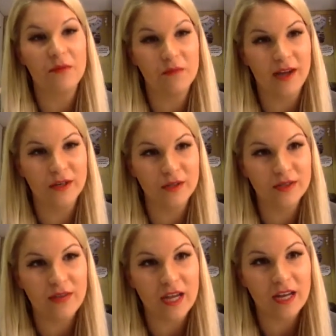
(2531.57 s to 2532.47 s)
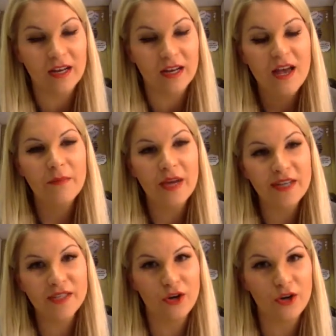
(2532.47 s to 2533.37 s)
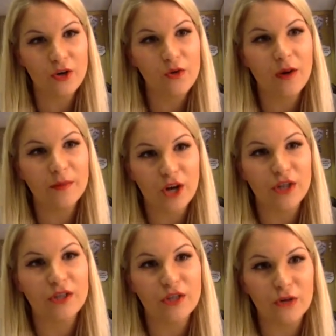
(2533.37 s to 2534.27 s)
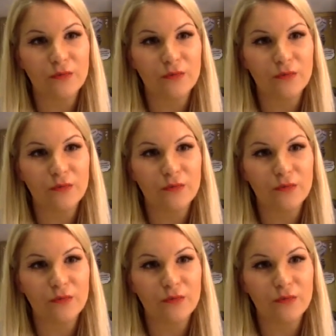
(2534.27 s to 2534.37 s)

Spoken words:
my newsfeed based on who I'm talking to.